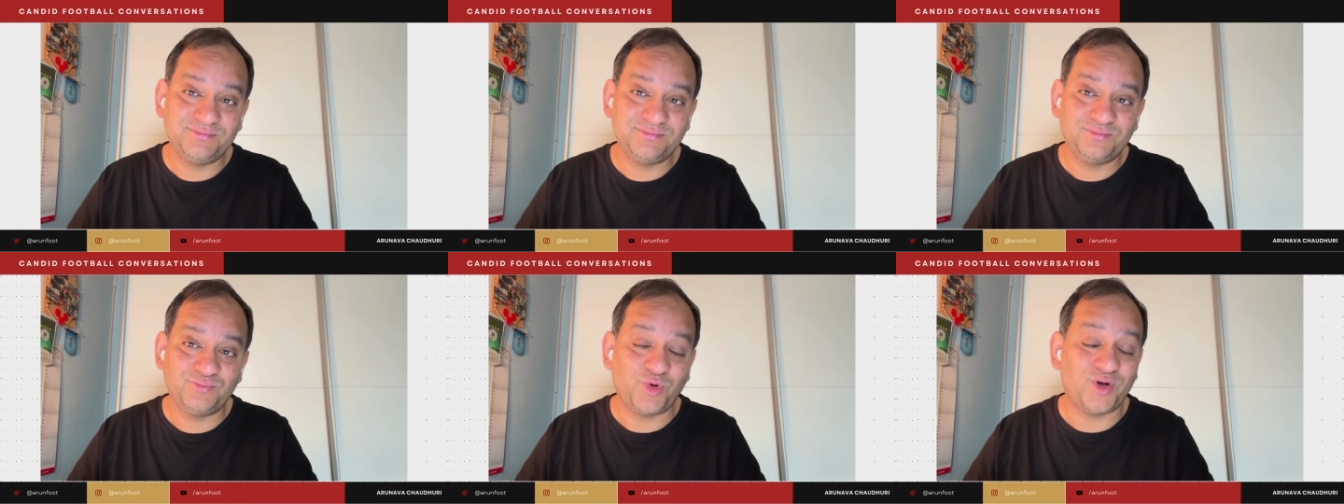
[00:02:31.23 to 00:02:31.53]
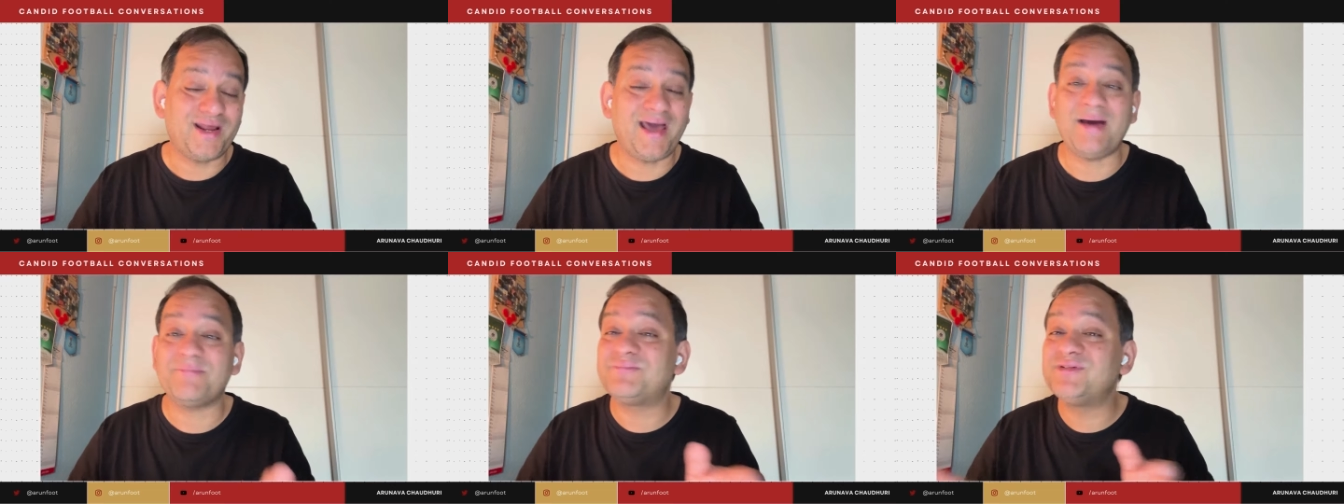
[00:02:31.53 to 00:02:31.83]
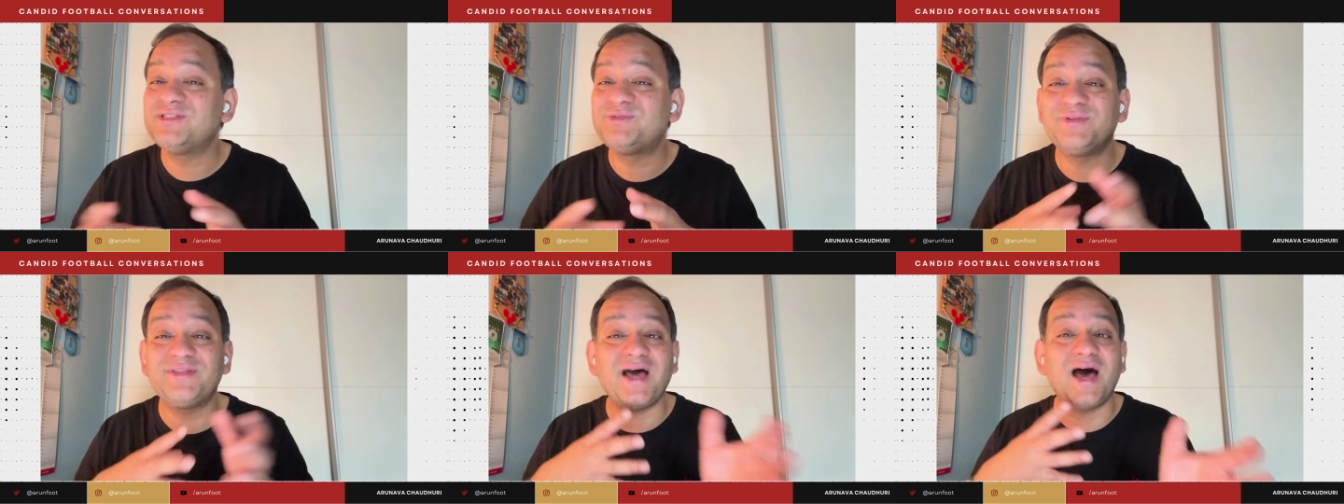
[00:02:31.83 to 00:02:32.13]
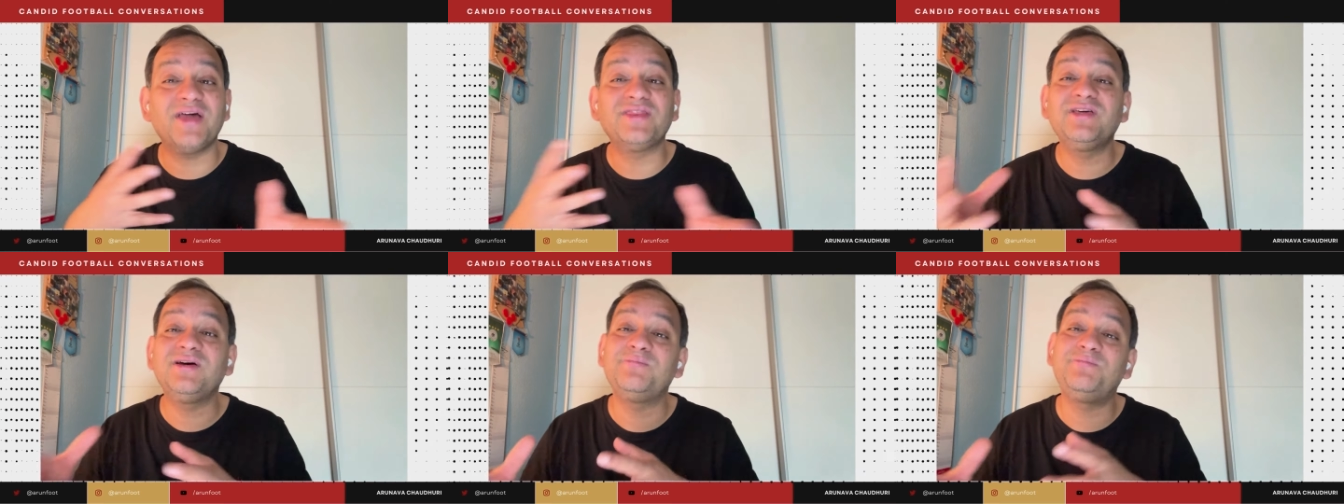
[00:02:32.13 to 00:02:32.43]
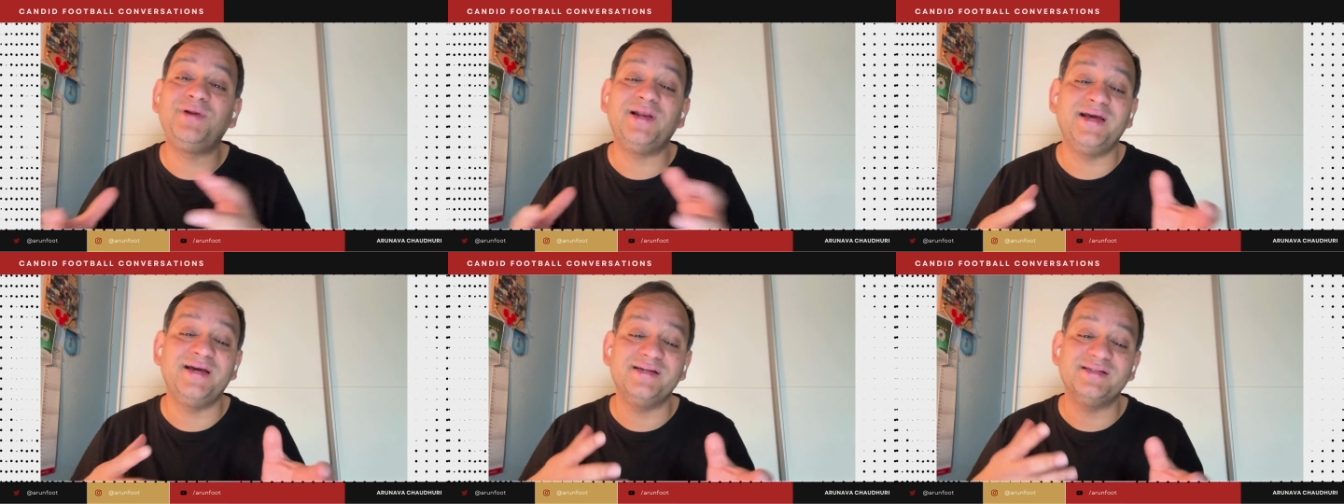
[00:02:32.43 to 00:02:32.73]
What happens with other
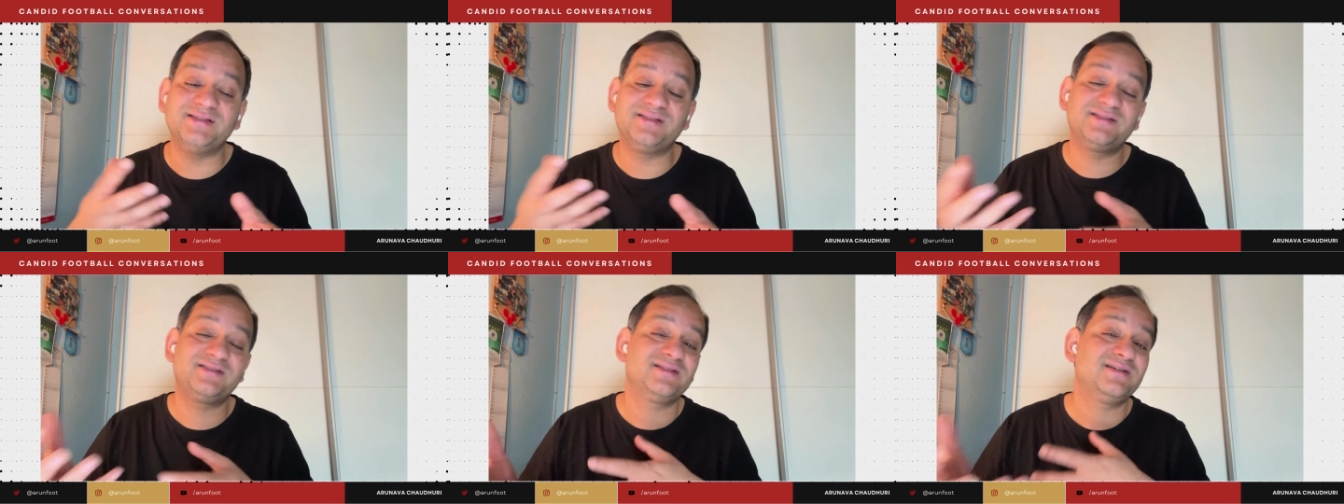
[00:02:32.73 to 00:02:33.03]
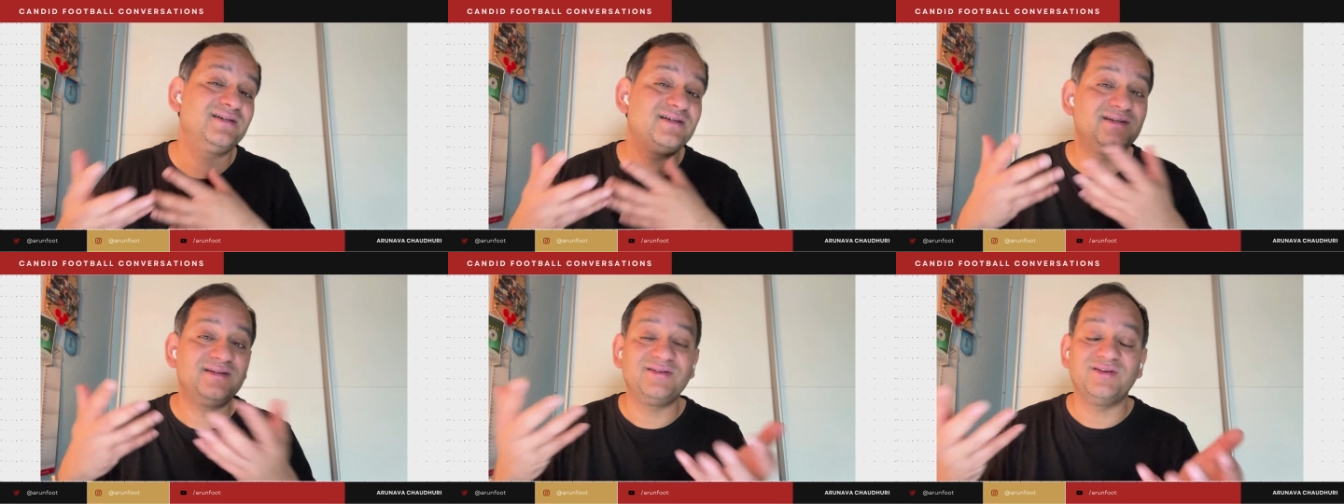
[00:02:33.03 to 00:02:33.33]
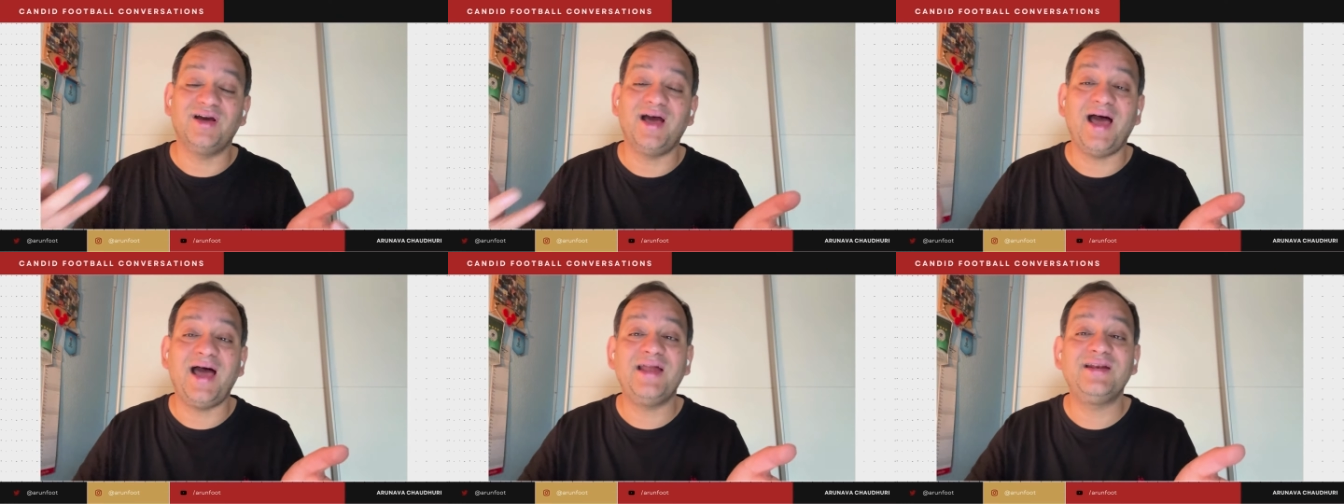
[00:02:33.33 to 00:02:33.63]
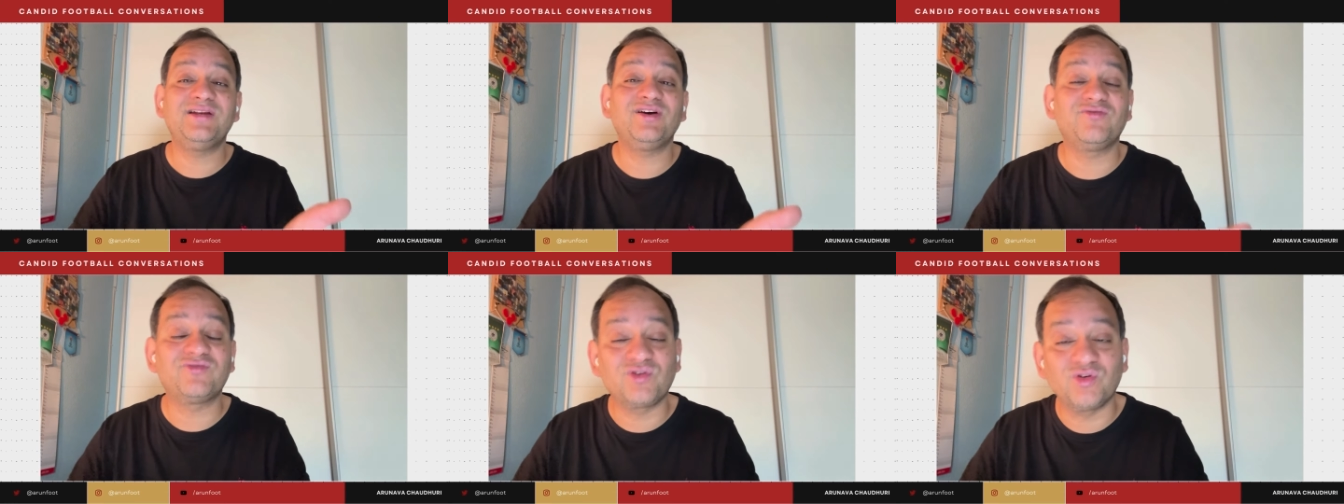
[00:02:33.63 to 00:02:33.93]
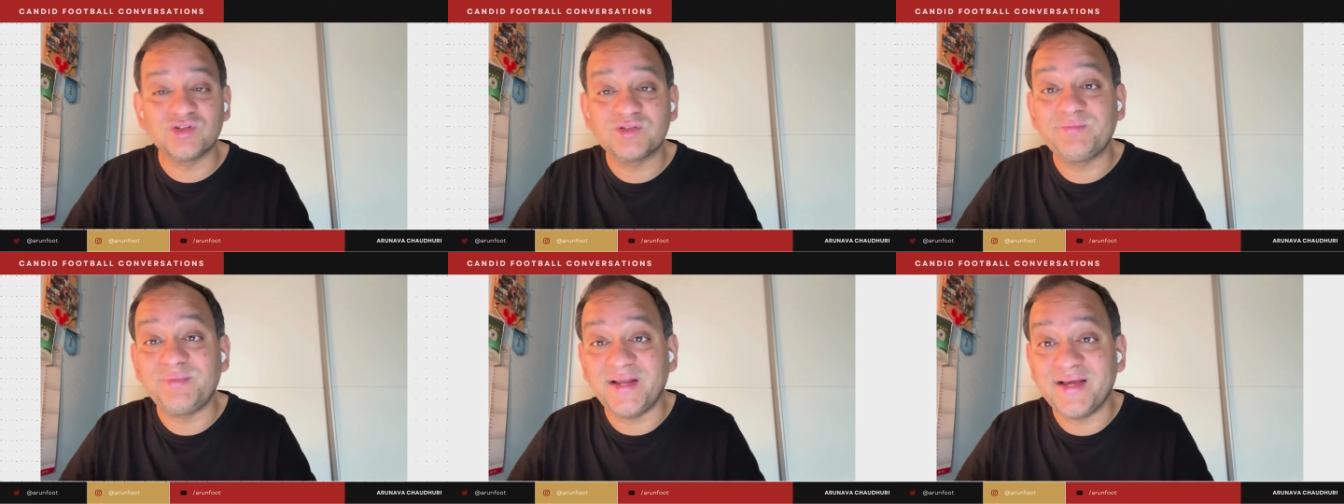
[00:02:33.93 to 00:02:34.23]
players and, of
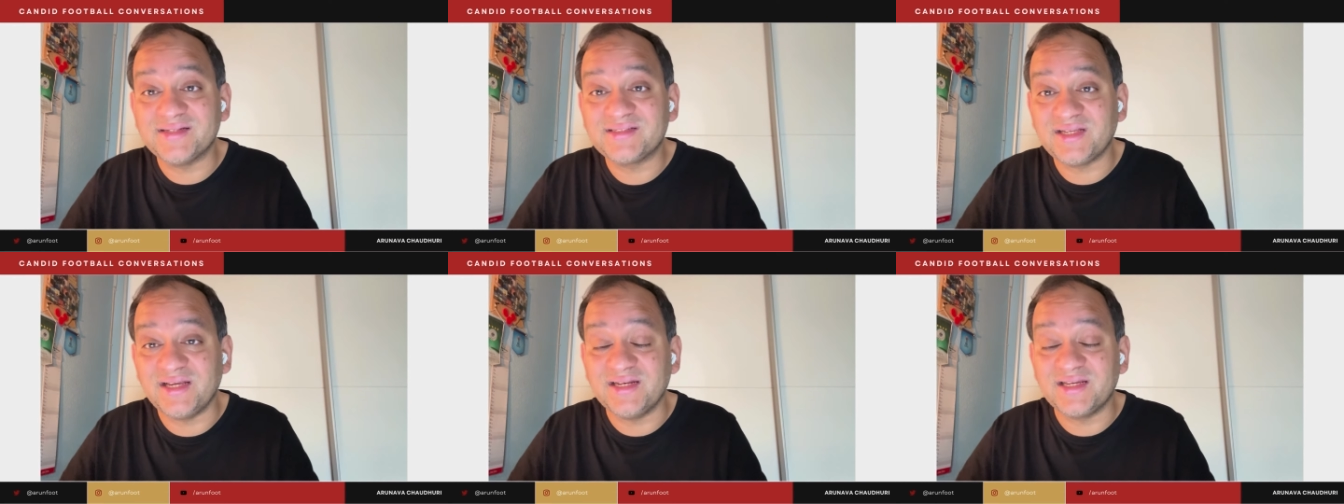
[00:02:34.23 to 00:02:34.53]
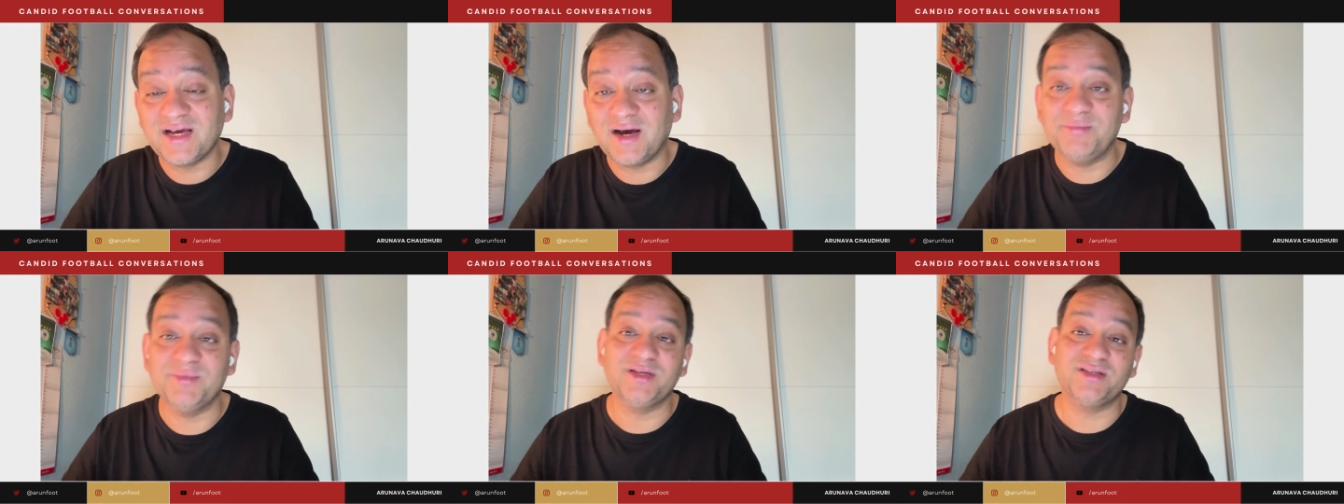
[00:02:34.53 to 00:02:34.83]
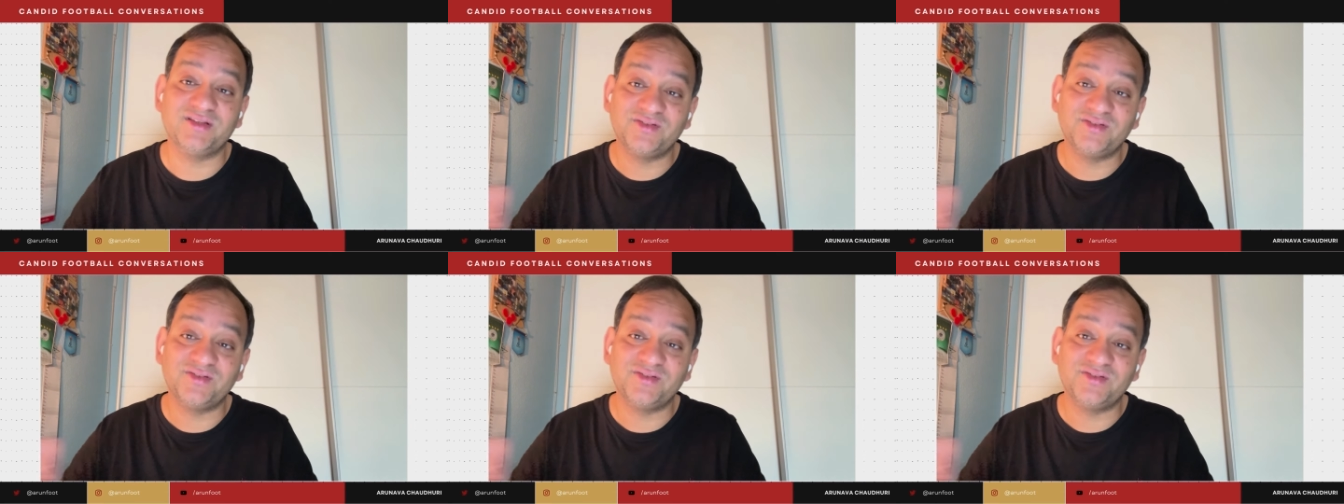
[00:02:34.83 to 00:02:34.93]
course, players incoming?